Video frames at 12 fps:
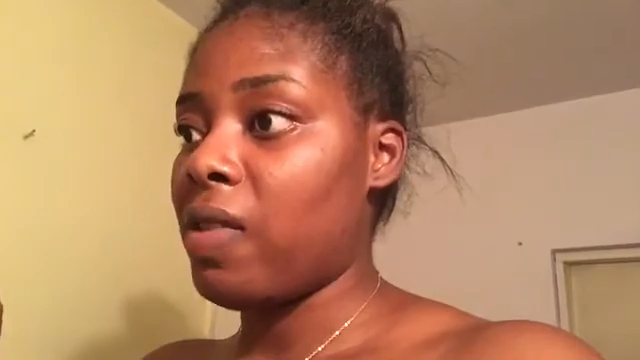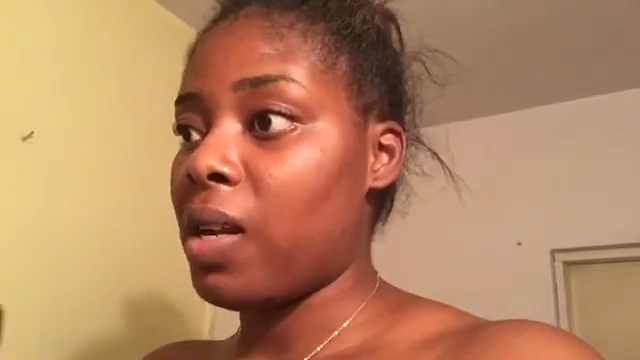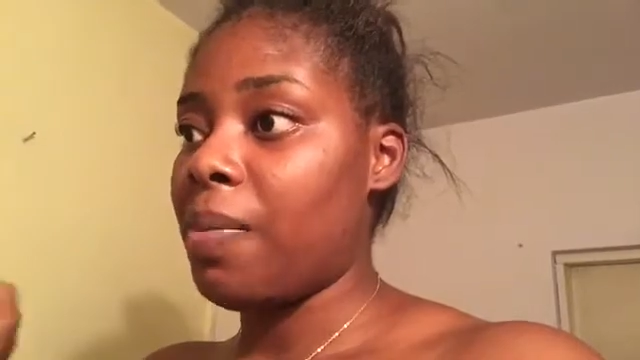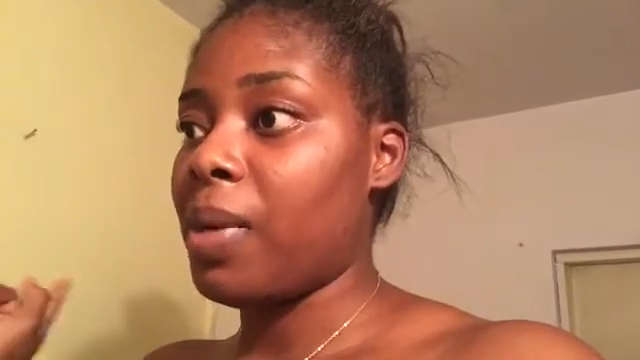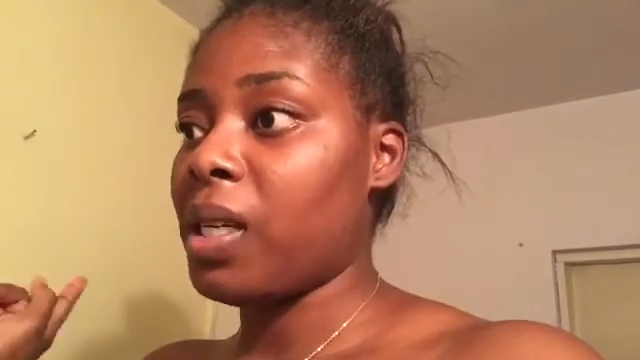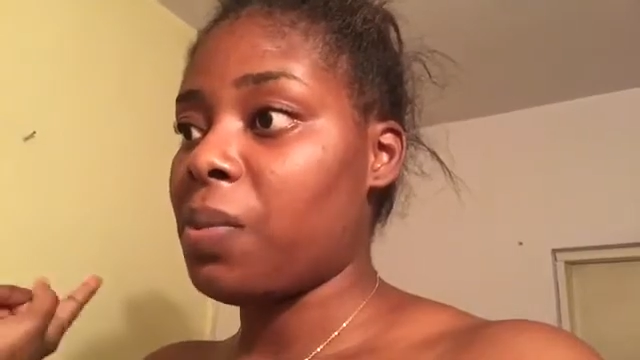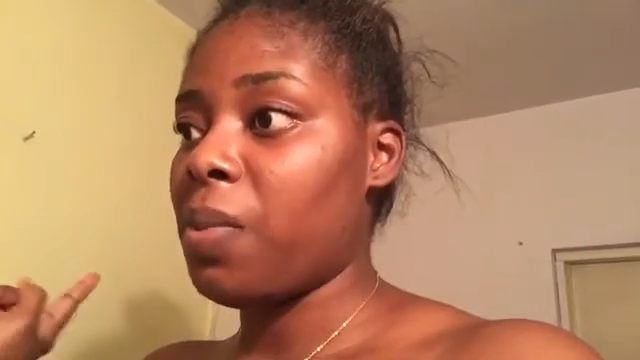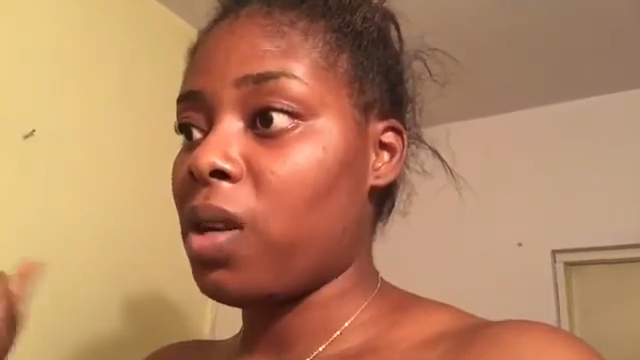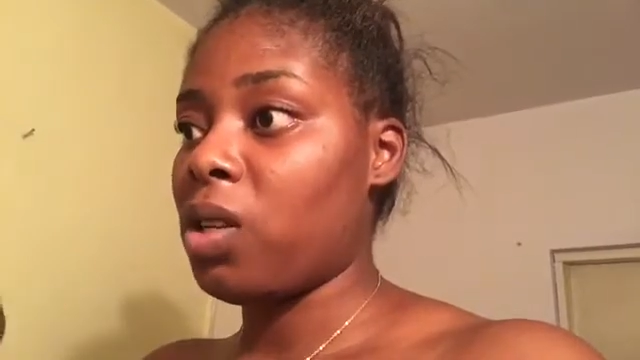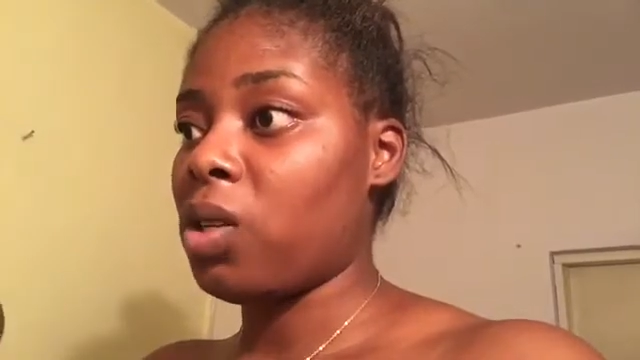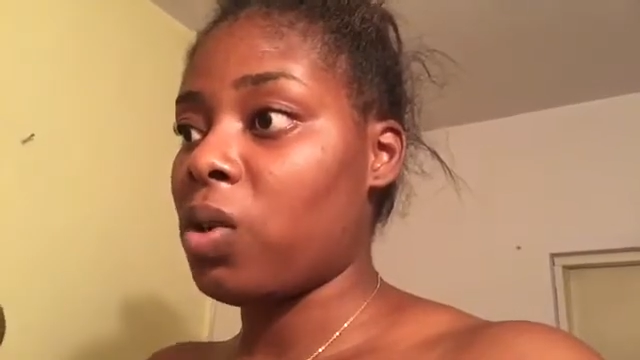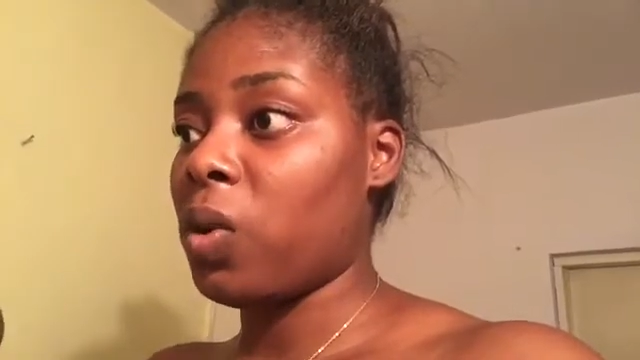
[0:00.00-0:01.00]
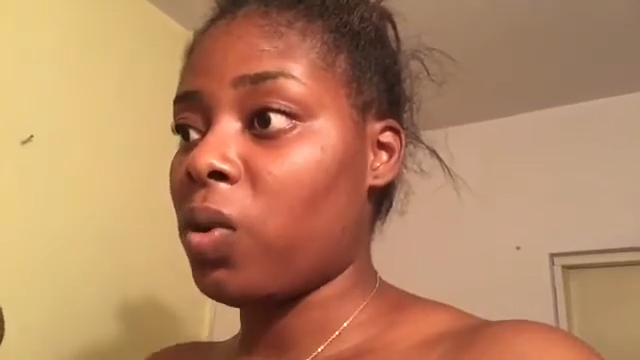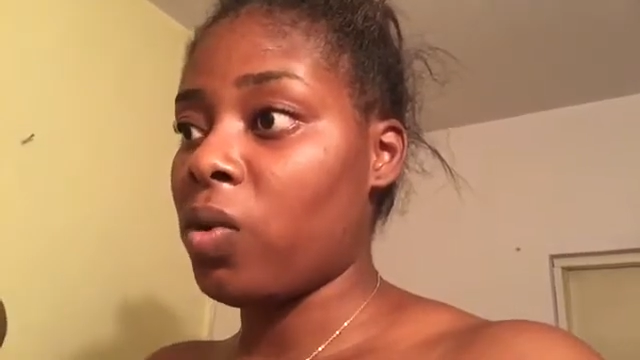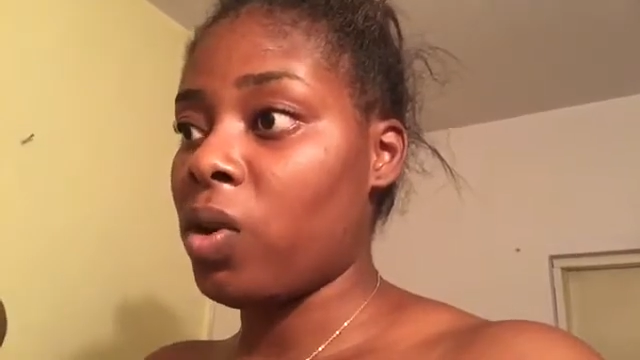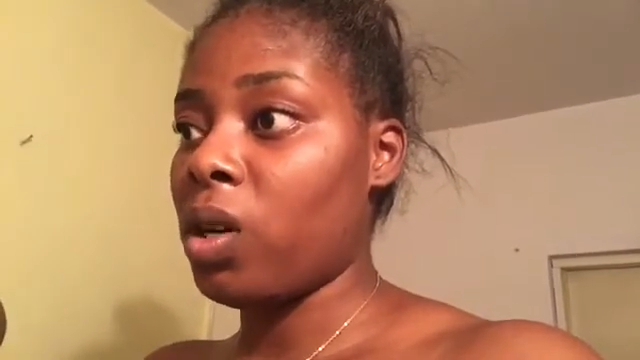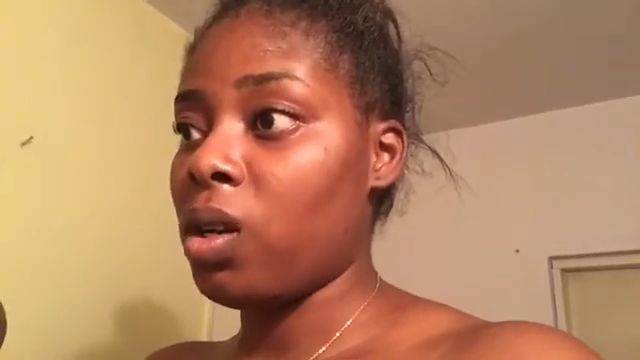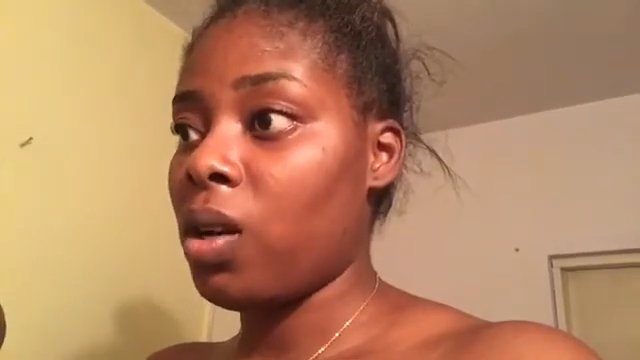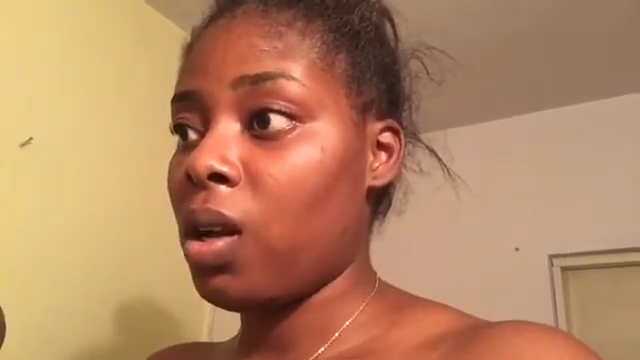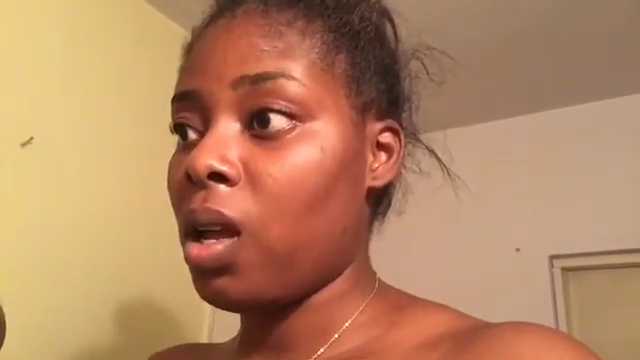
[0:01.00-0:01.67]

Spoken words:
that man Spanish Town Road.